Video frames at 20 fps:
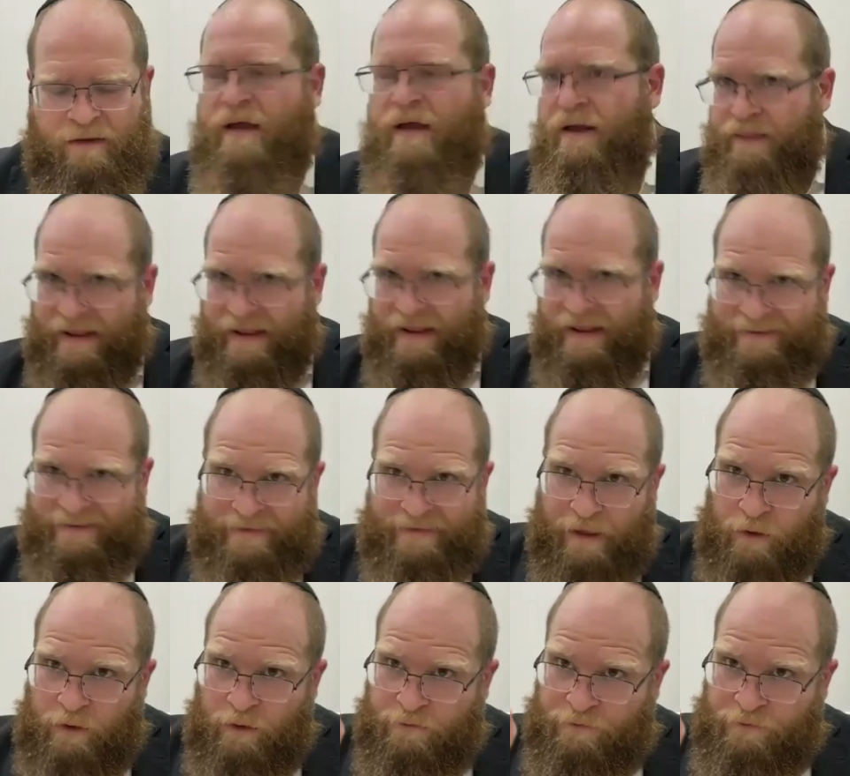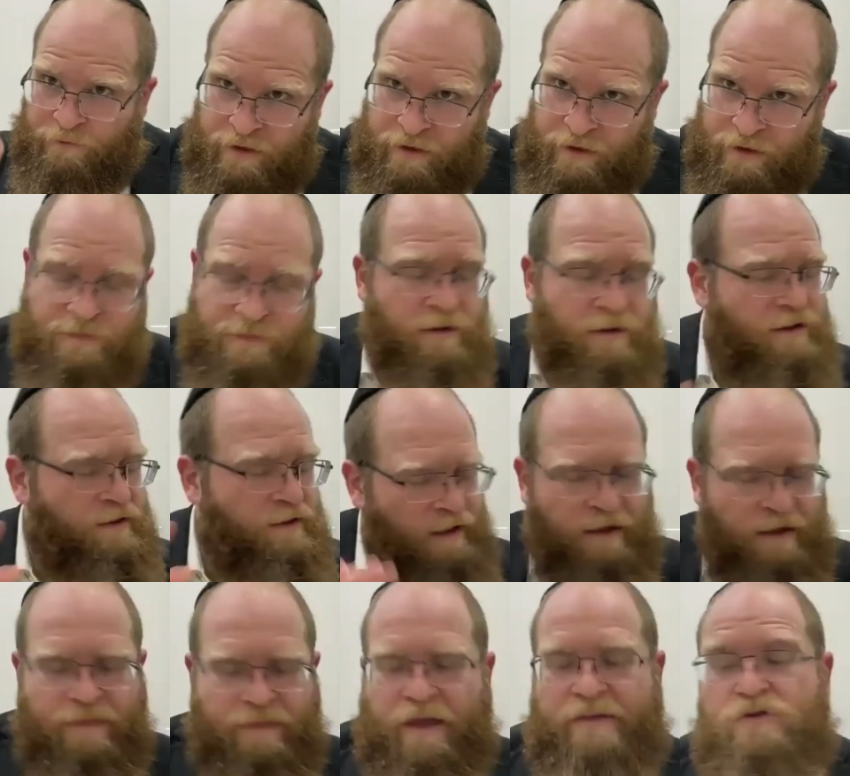That's not only for Kriya Shema,
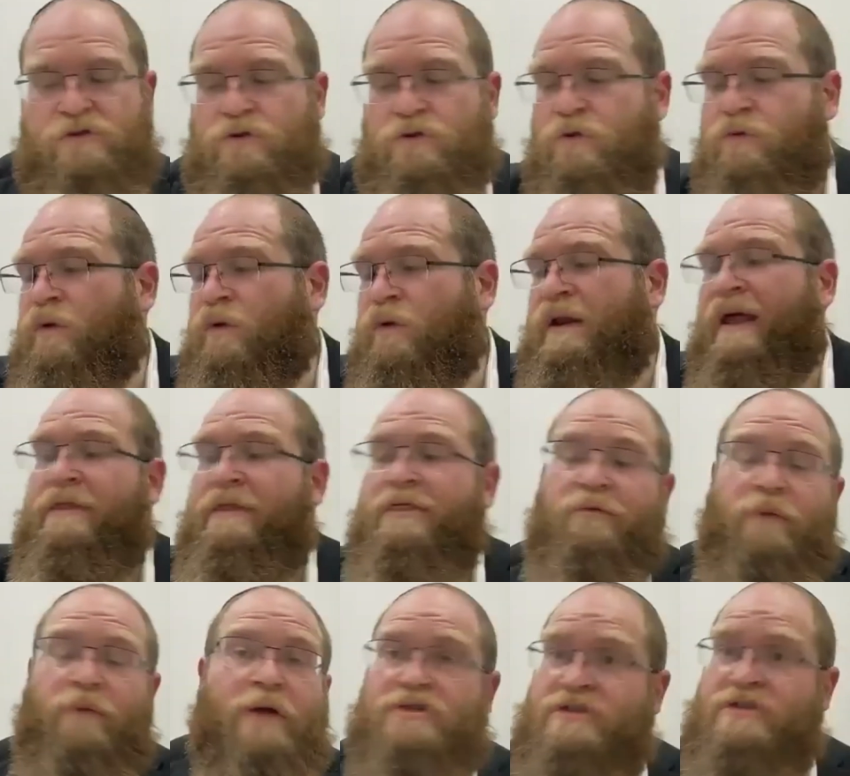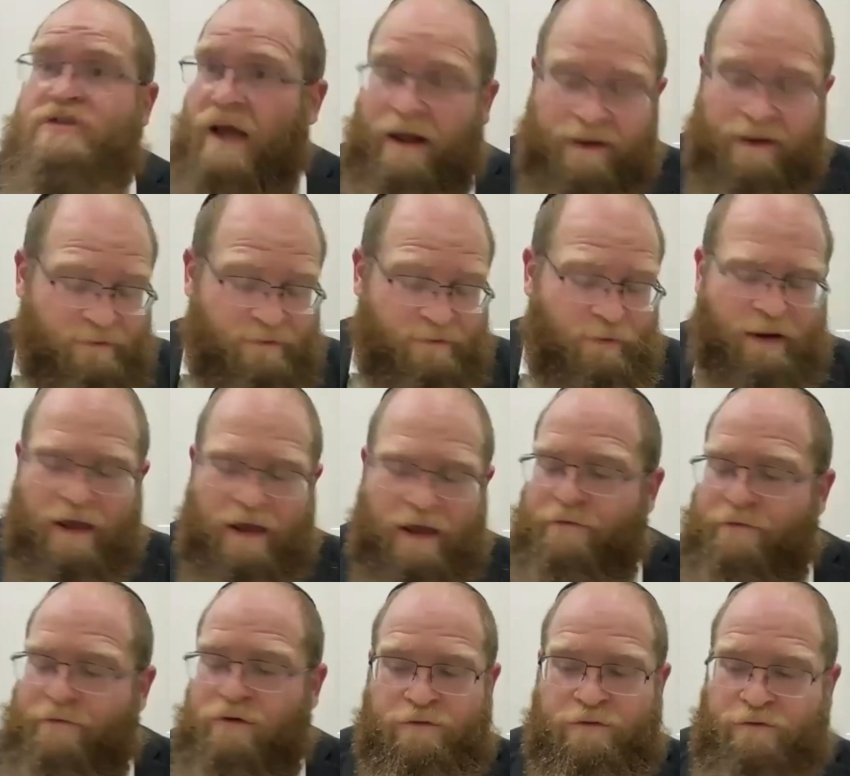that's true throughout Shabbos. Whenever
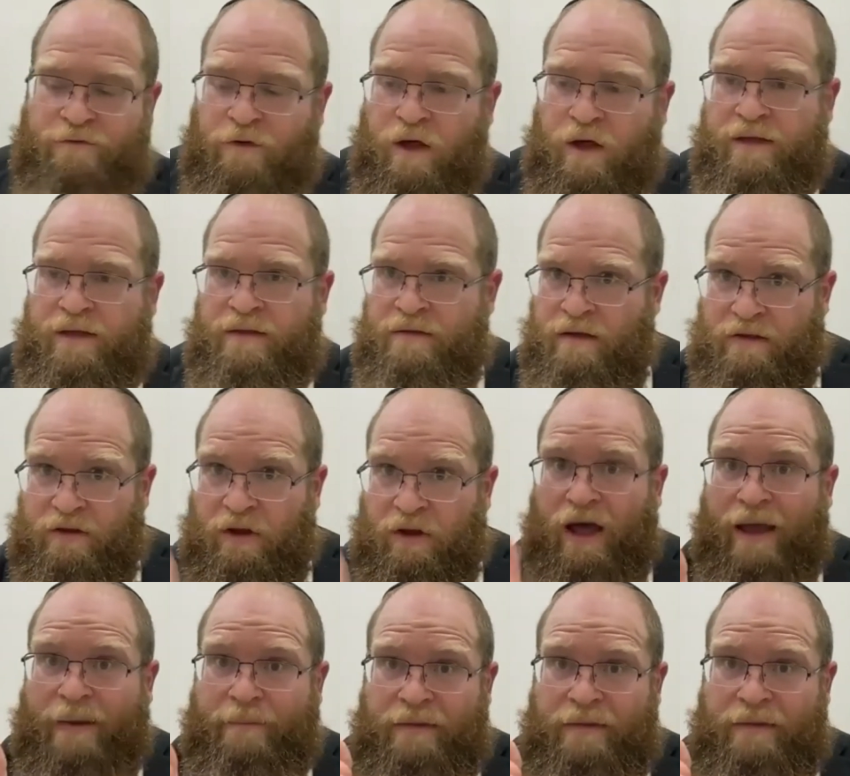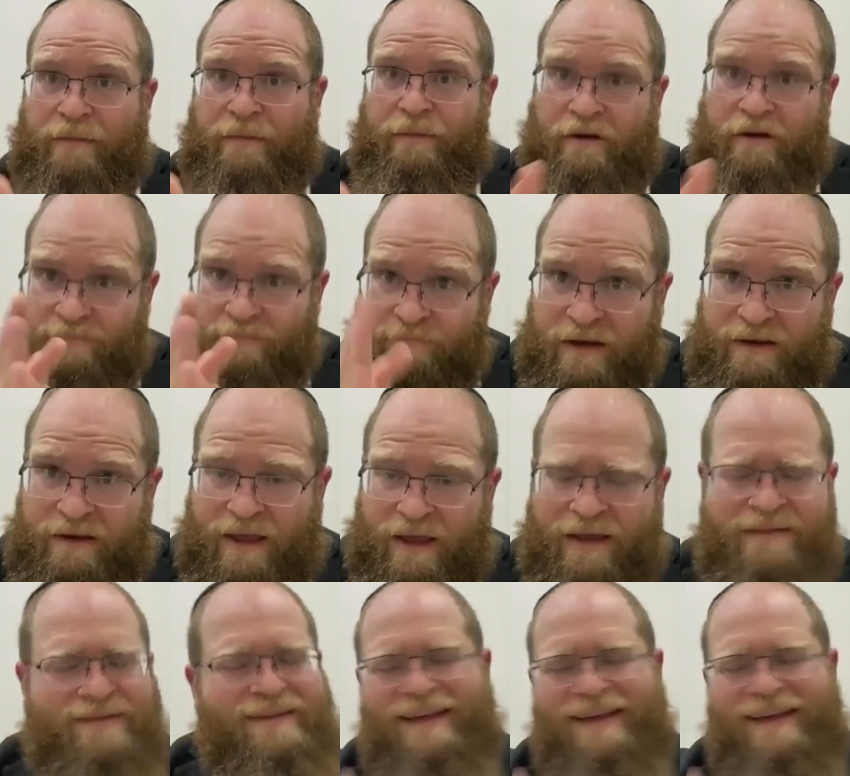you find a time limit of
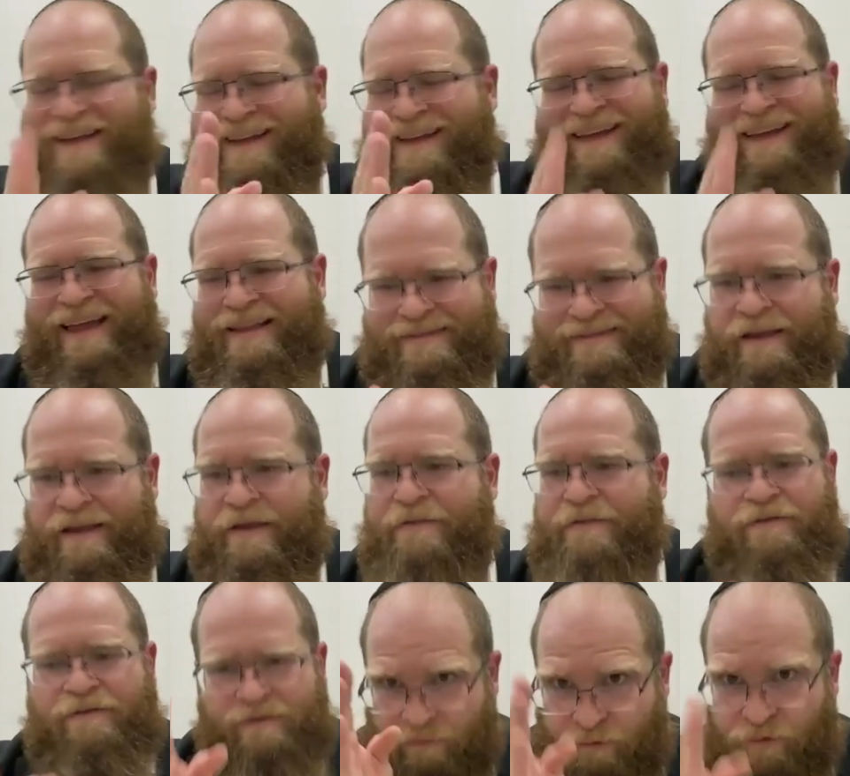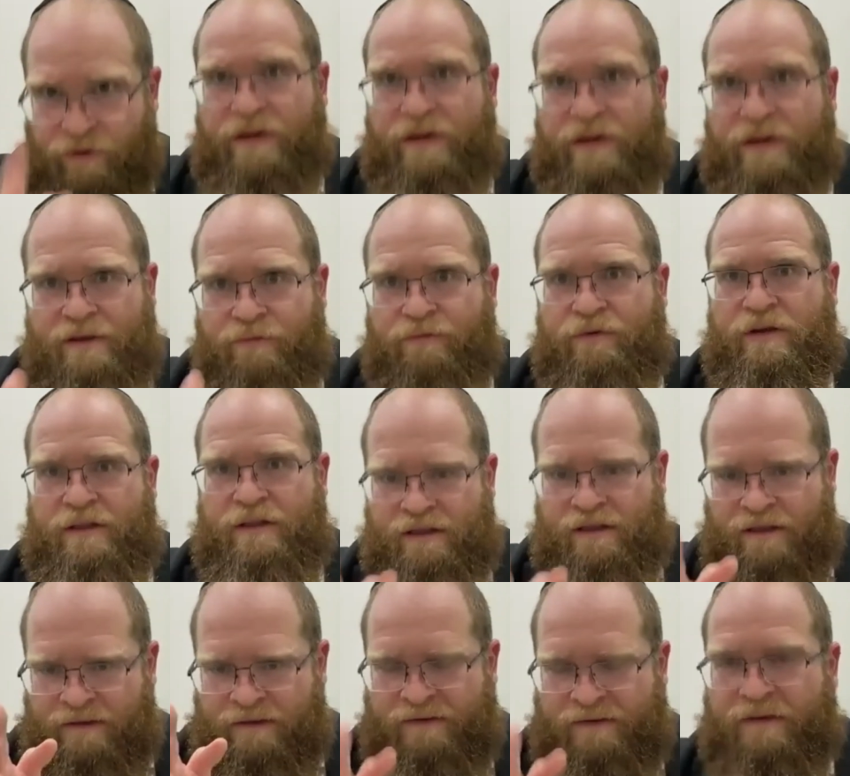midnight, it's never
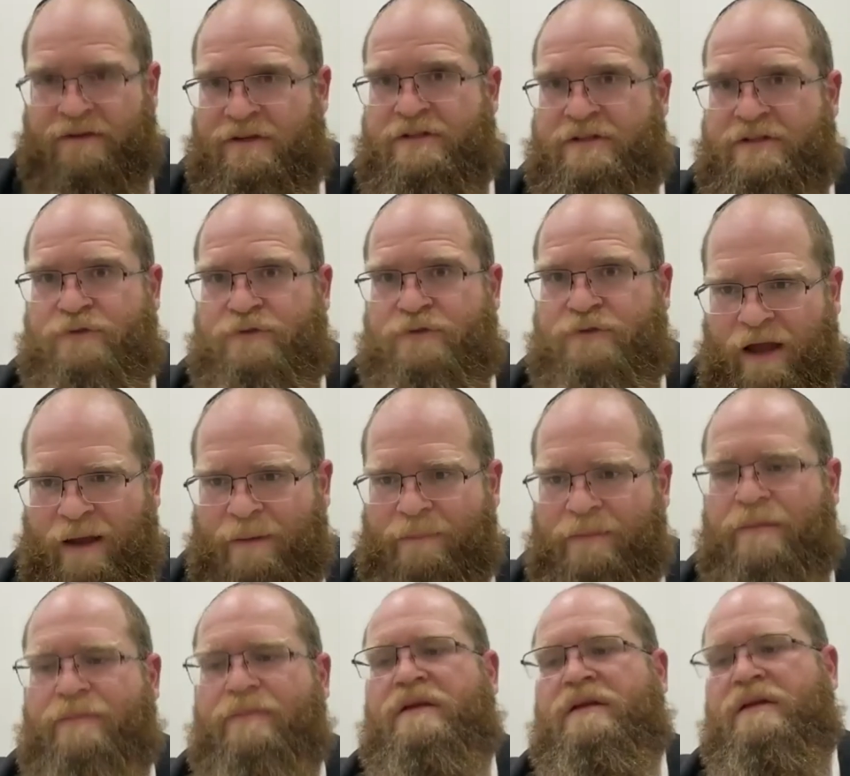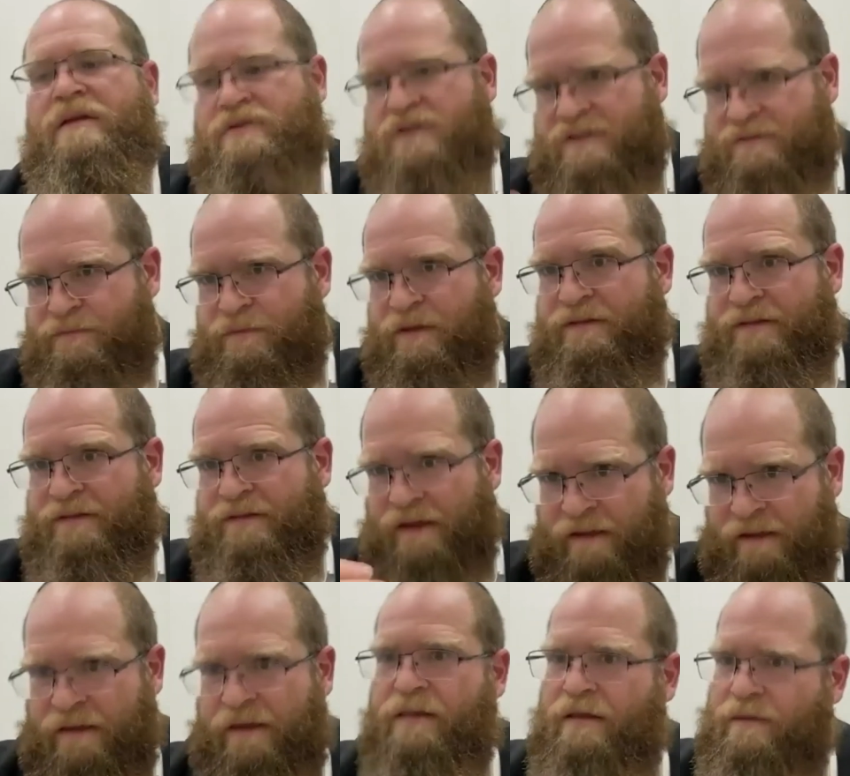really such a strict time limit. It just means
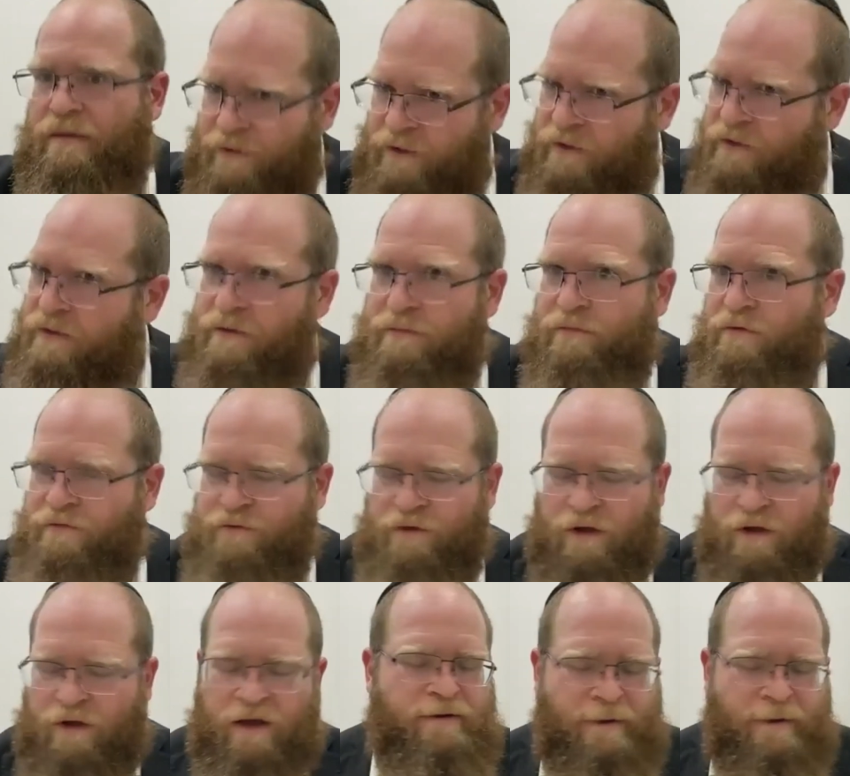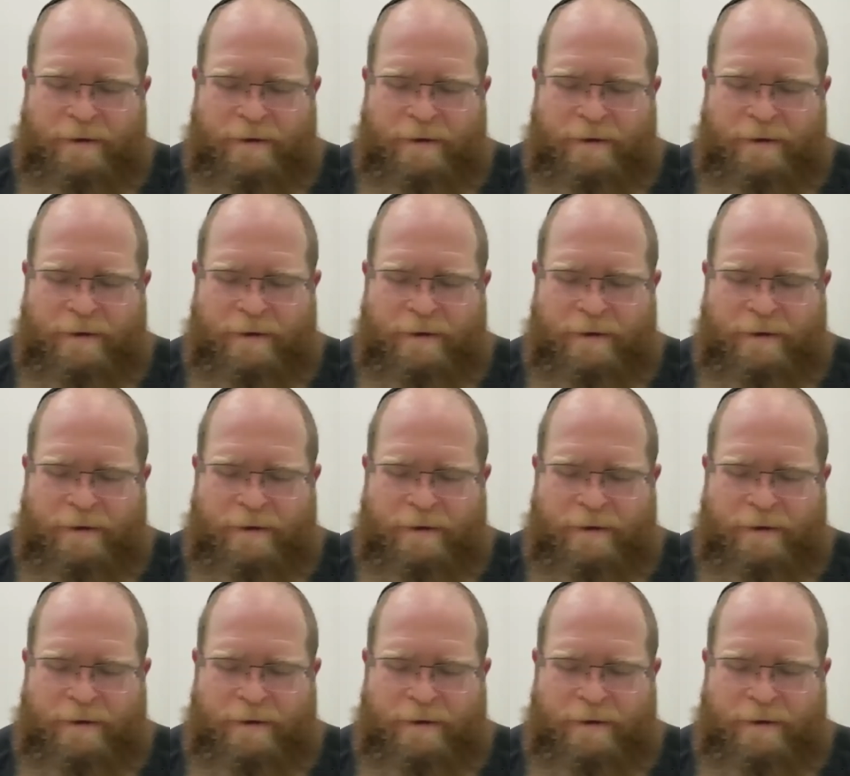lechatchila, but you can move on